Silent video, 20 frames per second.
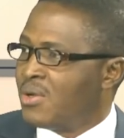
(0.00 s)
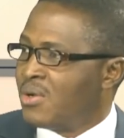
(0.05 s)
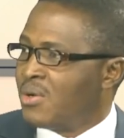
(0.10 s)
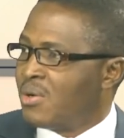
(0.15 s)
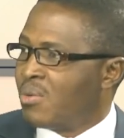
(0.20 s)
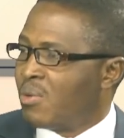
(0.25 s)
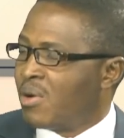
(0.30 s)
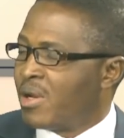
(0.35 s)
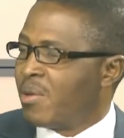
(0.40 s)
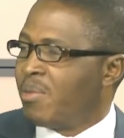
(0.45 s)

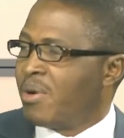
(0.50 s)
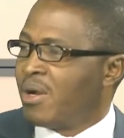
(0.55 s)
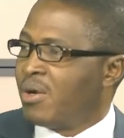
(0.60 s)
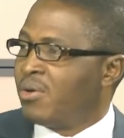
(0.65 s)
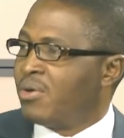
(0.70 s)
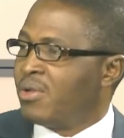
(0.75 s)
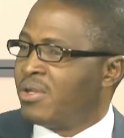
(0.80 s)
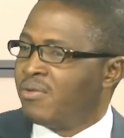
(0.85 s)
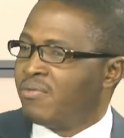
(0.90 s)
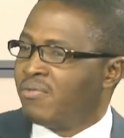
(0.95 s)
What about
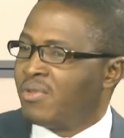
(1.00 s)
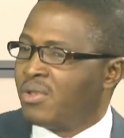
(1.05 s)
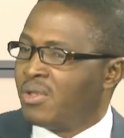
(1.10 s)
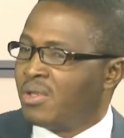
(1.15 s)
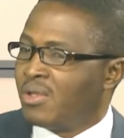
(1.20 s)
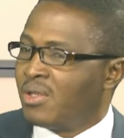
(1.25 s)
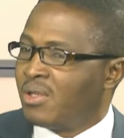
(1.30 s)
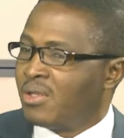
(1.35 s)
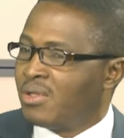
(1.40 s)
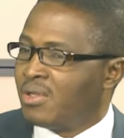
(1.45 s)
if the
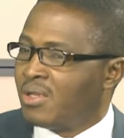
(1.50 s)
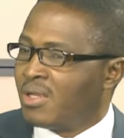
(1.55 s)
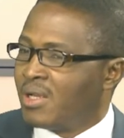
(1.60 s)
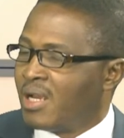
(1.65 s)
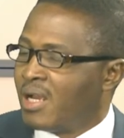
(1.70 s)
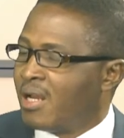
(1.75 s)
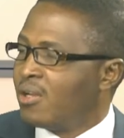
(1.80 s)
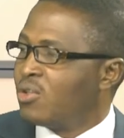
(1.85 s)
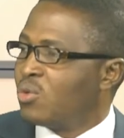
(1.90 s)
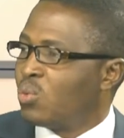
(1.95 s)

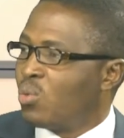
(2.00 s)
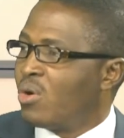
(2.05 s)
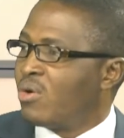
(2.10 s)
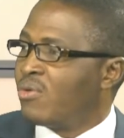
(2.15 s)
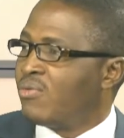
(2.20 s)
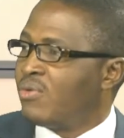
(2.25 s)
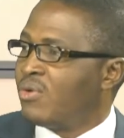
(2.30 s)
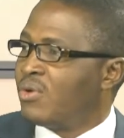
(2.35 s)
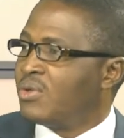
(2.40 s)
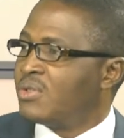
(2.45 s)
health
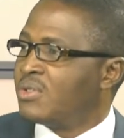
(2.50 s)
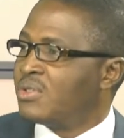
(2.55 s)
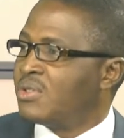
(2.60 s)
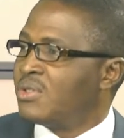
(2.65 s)
workforce